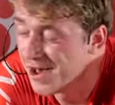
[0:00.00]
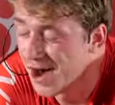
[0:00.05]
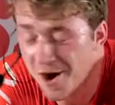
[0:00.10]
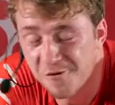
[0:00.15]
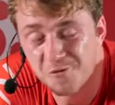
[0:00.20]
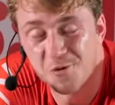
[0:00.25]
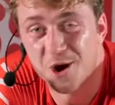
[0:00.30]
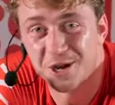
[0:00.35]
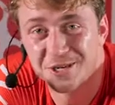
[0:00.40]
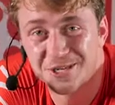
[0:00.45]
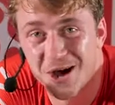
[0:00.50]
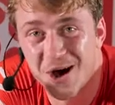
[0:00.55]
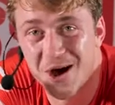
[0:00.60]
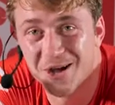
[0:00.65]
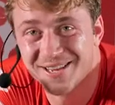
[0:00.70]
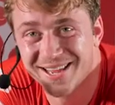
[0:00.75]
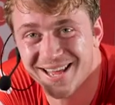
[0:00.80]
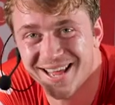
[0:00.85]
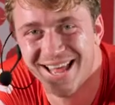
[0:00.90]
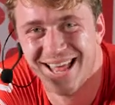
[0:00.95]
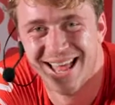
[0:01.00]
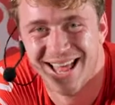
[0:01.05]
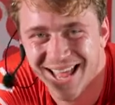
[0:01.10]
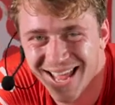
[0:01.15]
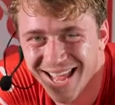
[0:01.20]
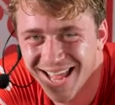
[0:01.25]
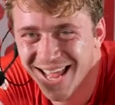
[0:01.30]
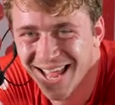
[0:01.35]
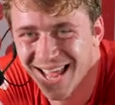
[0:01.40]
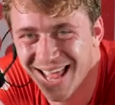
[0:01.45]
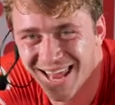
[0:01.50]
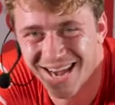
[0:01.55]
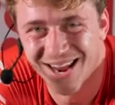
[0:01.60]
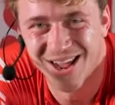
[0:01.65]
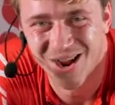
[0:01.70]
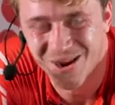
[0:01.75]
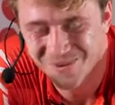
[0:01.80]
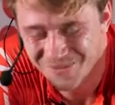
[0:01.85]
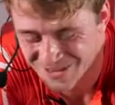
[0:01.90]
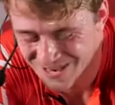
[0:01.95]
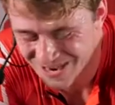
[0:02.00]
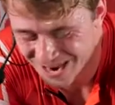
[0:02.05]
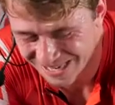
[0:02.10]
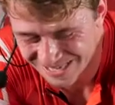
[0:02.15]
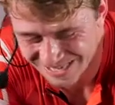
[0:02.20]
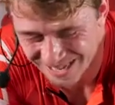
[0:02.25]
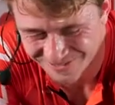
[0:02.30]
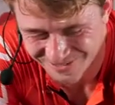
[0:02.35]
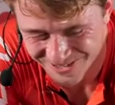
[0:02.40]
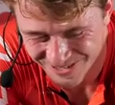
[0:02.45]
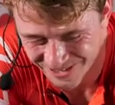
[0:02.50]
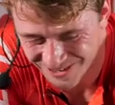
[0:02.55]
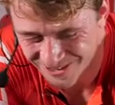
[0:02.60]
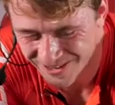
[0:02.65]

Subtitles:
I've worked hard, and I hope you guys have too.